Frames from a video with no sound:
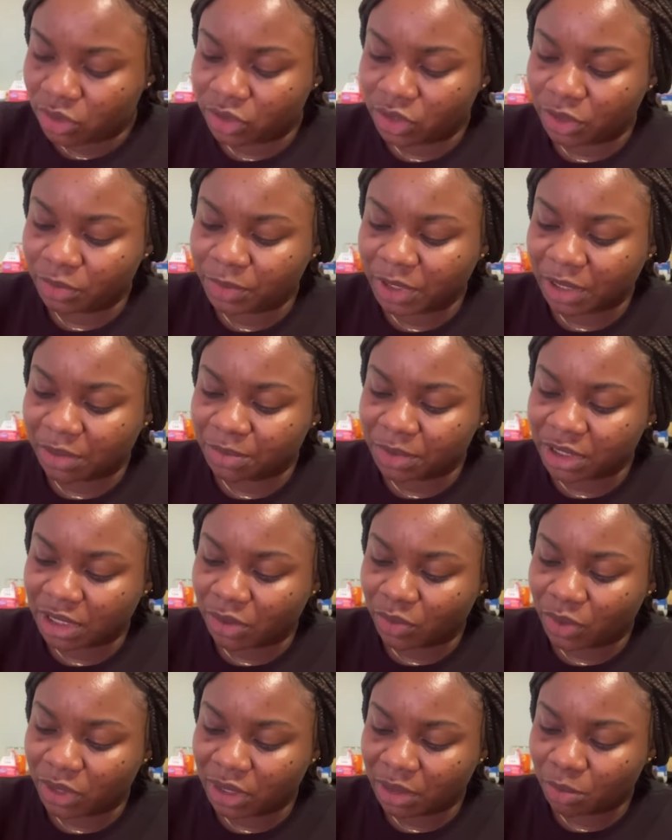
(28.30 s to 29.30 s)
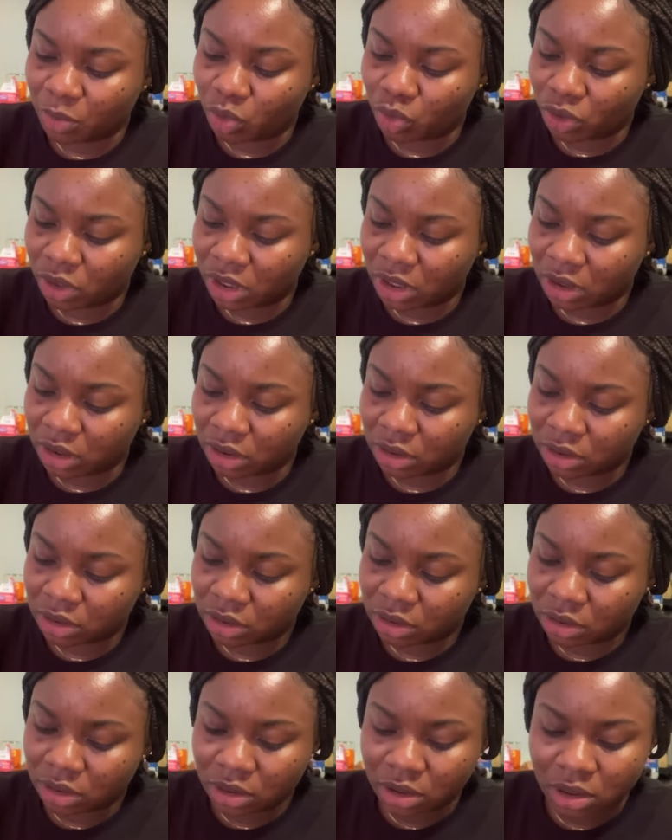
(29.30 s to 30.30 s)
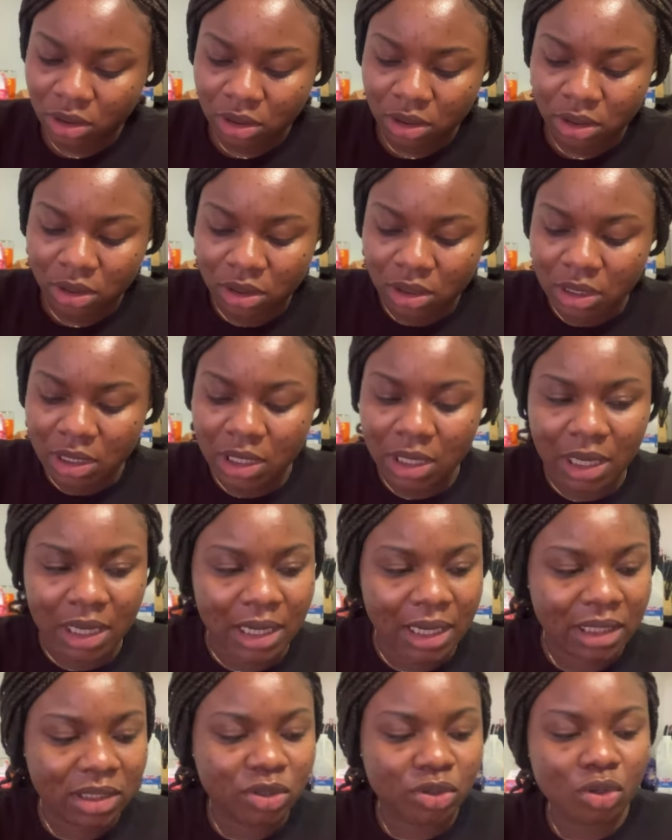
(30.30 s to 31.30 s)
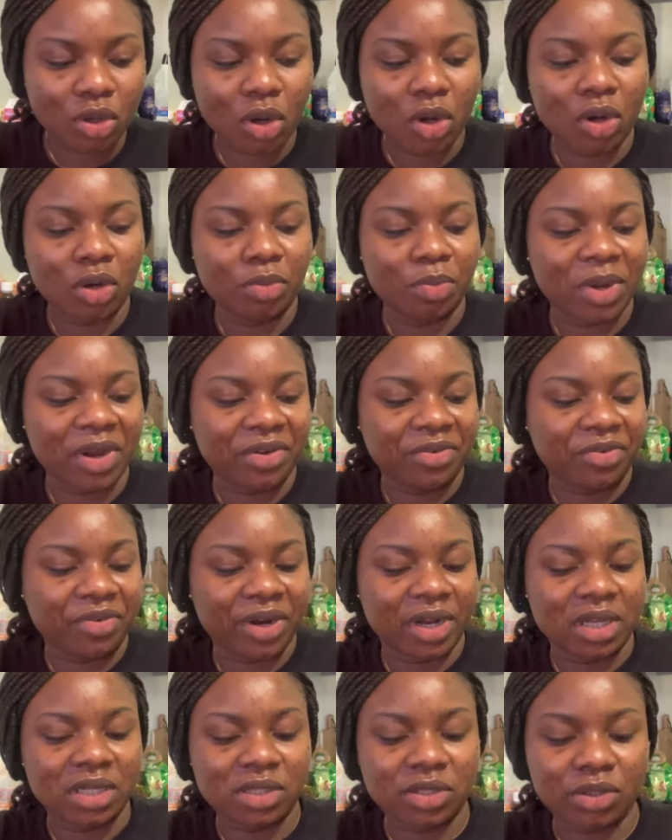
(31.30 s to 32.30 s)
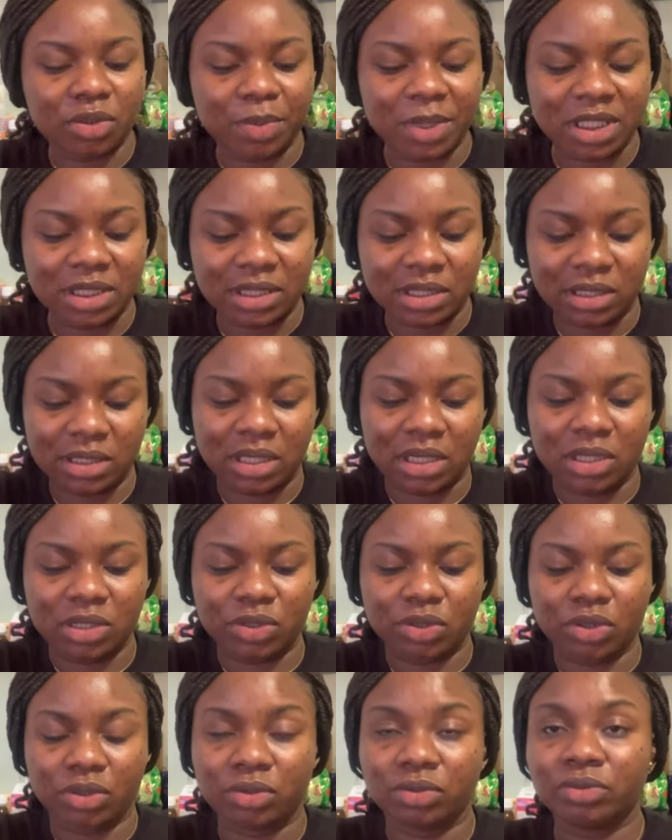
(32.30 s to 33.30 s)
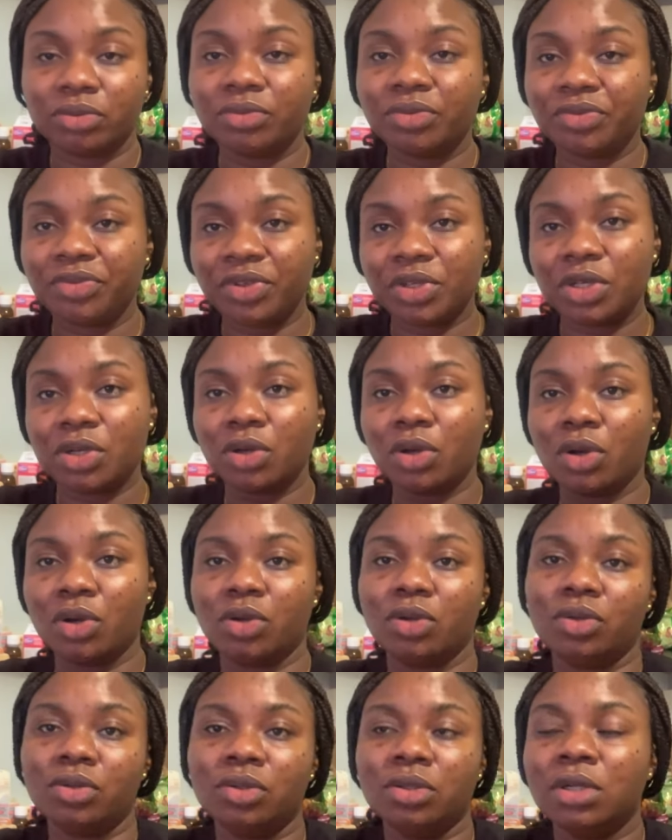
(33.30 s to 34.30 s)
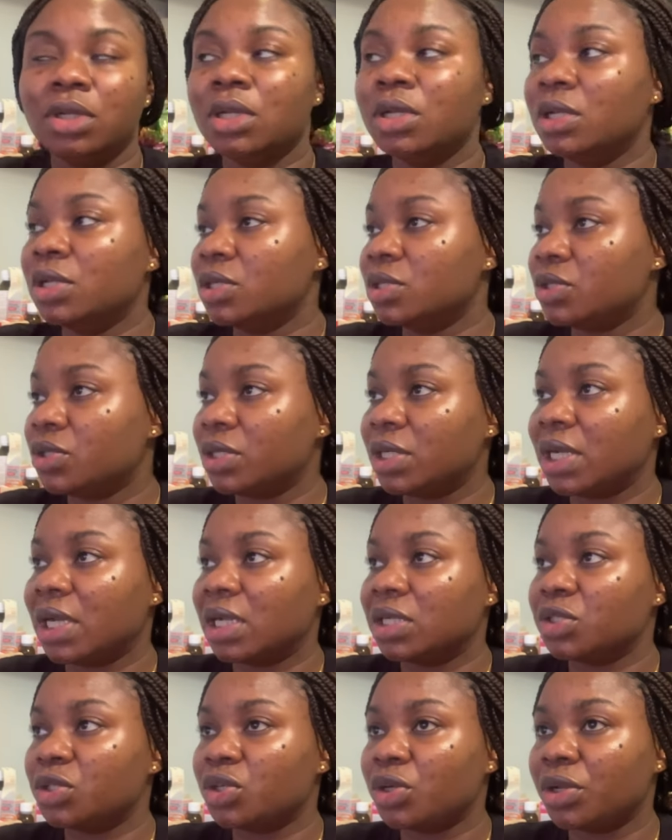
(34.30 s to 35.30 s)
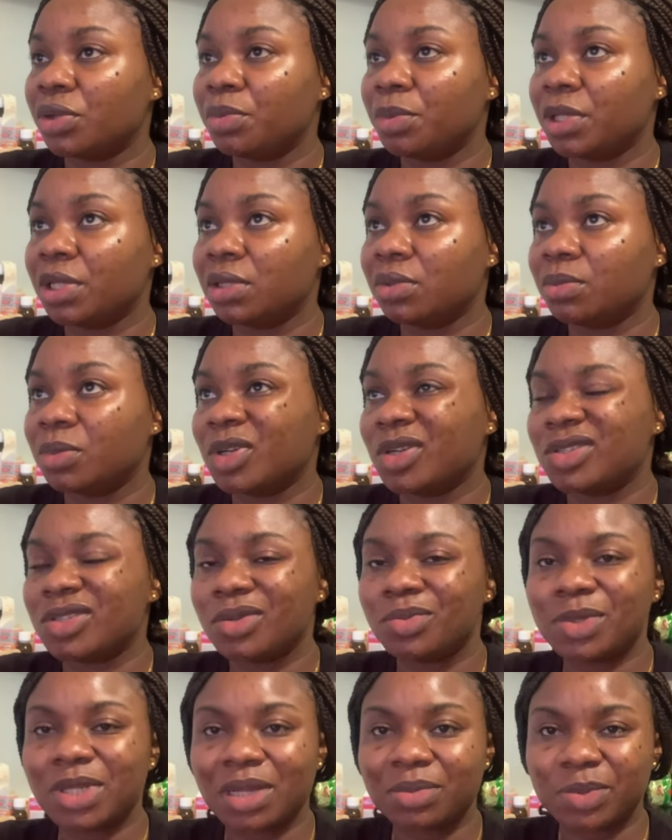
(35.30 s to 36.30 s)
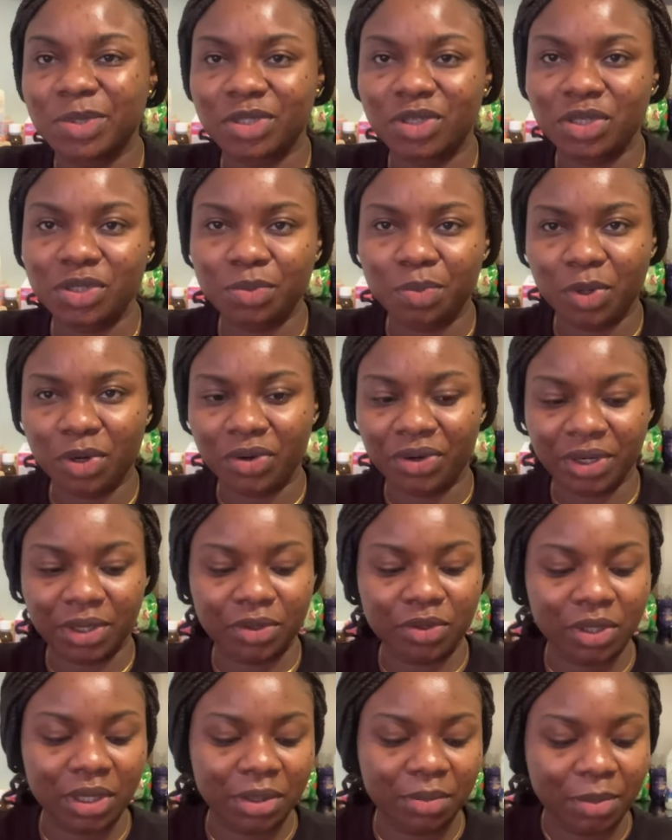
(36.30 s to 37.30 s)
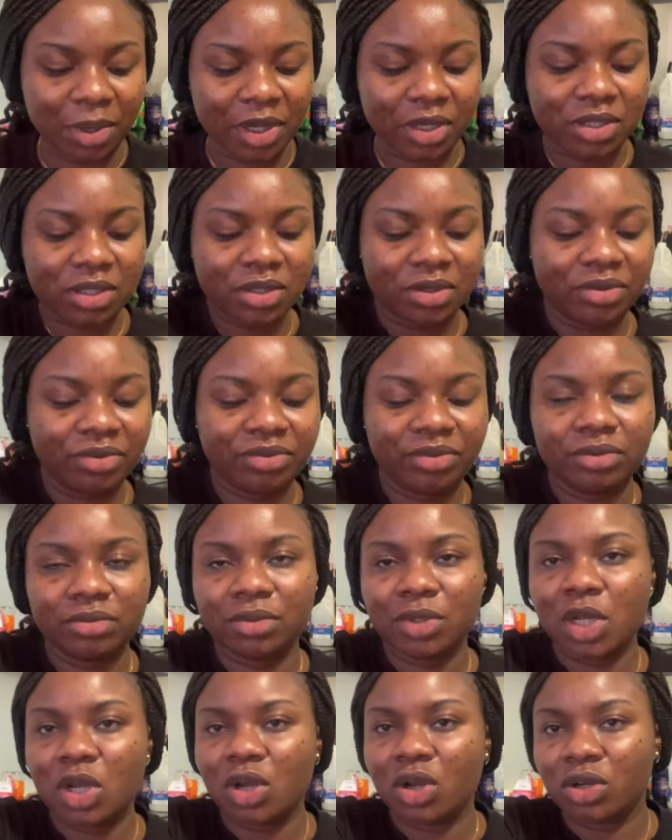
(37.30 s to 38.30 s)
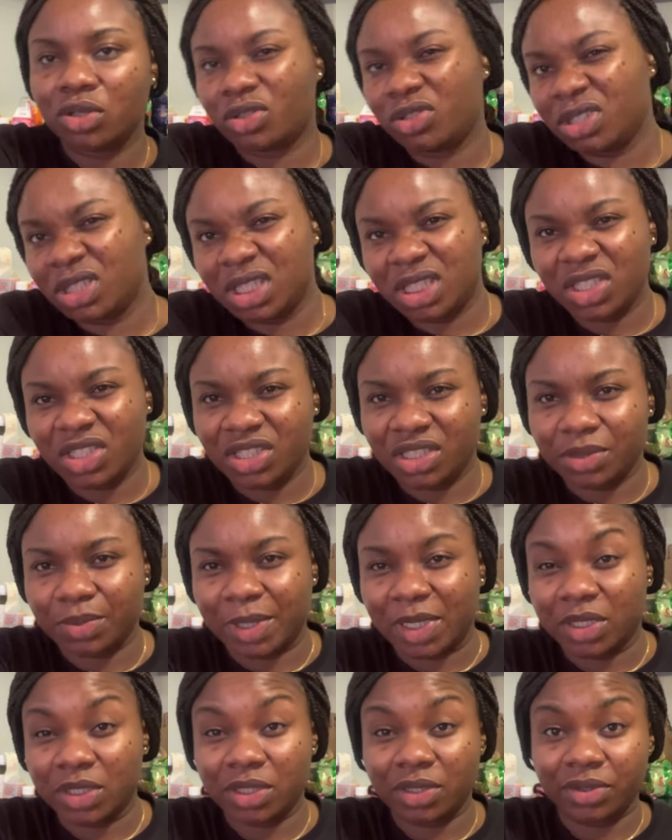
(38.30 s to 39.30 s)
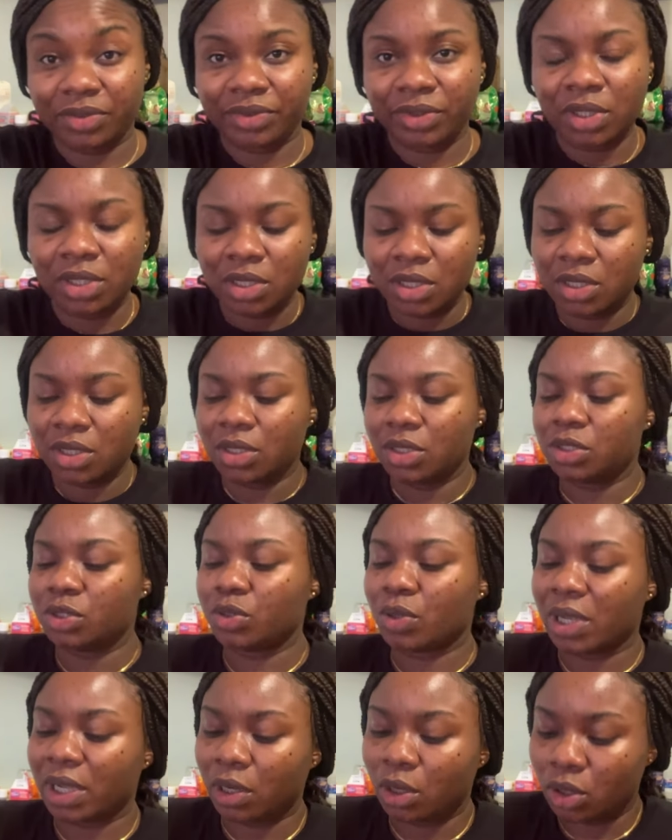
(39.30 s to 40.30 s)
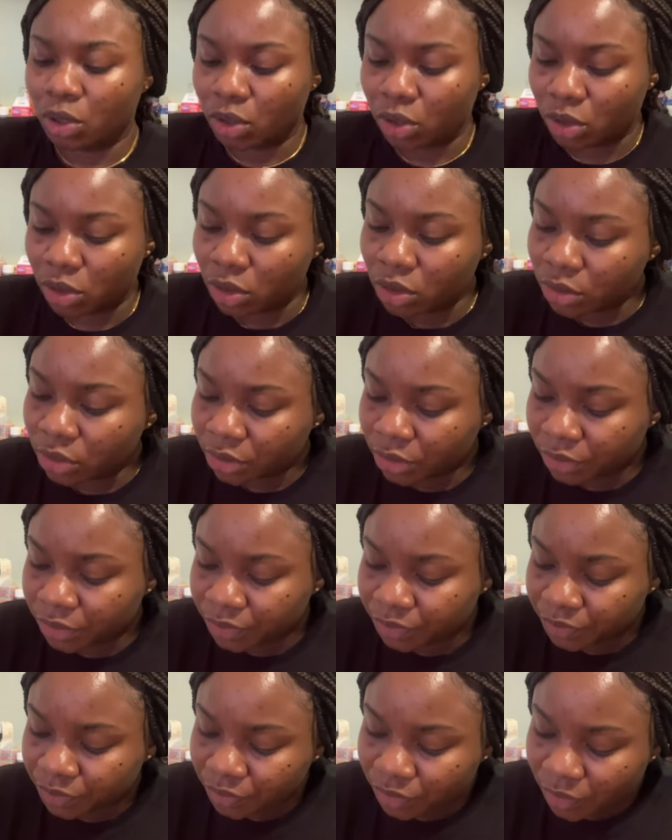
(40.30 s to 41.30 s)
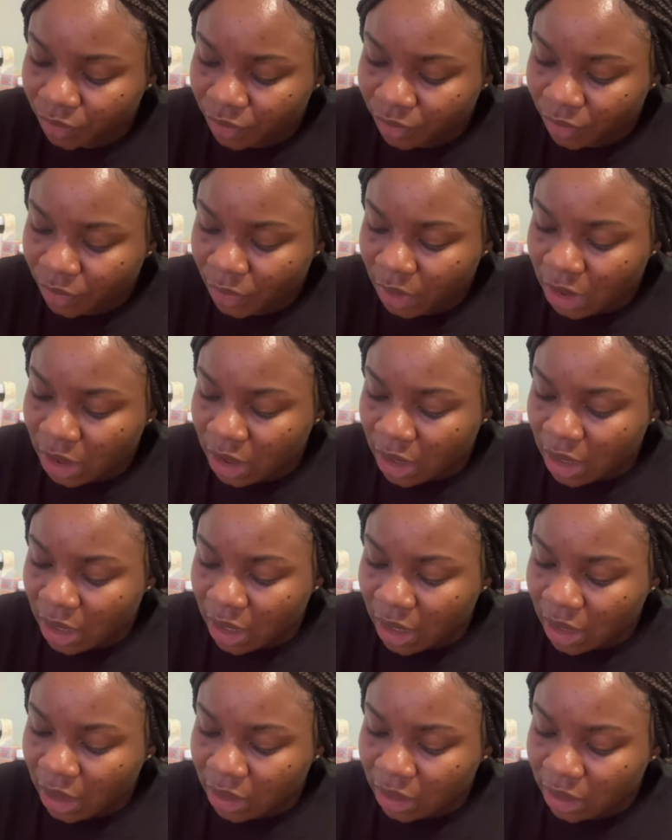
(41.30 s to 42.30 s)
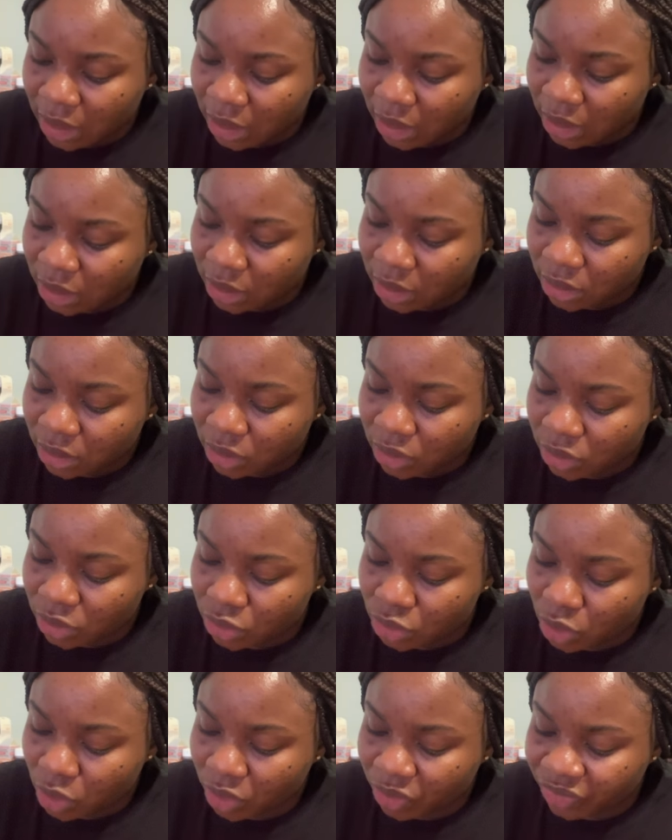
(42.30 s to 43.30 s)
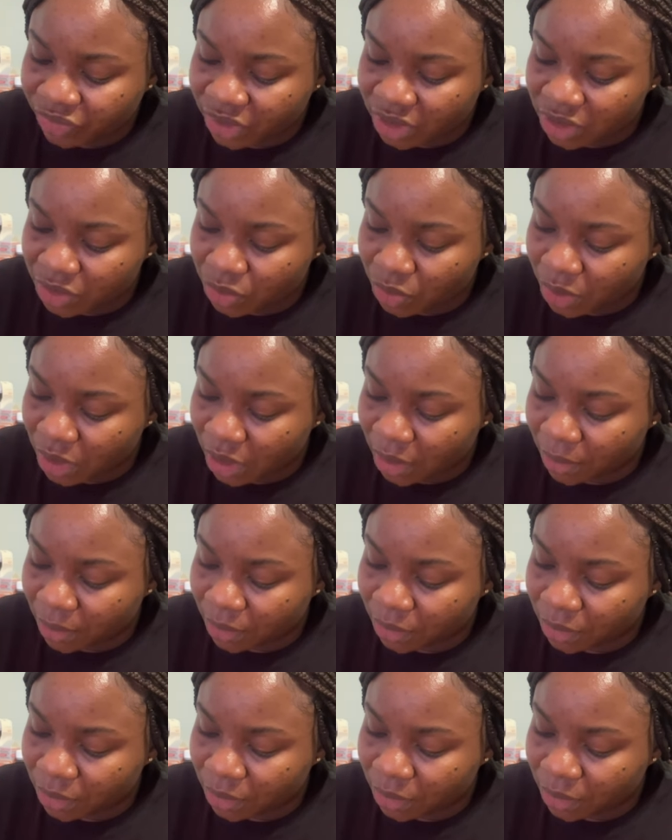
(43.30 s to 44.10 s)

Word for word: sometimes, yeah, when I'm cooking, I like to call my friends or my sisters on video call so they can join me because sometimes it's just boring cooking by yourself or doing dishes by yourself so I call and I do all of this with them